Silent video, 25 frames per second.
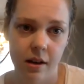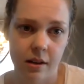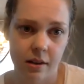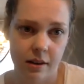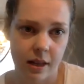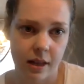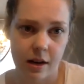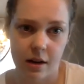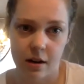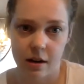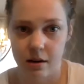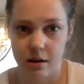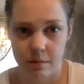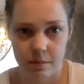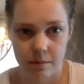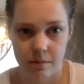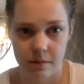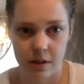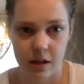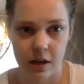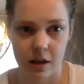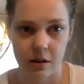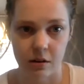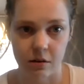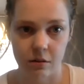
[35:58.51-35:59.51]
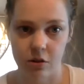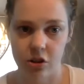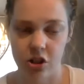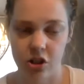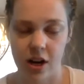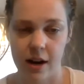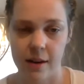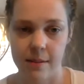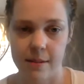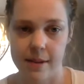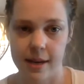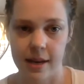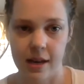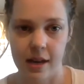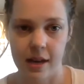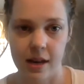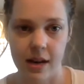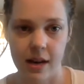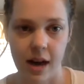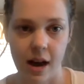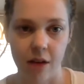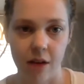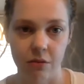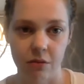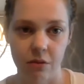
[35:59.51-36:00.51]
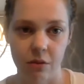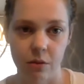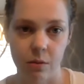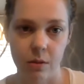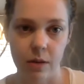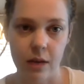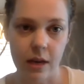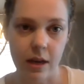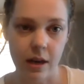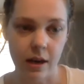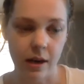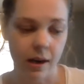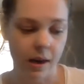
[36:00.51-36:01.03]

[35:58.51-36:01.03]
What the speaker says: that are, chiming in every week,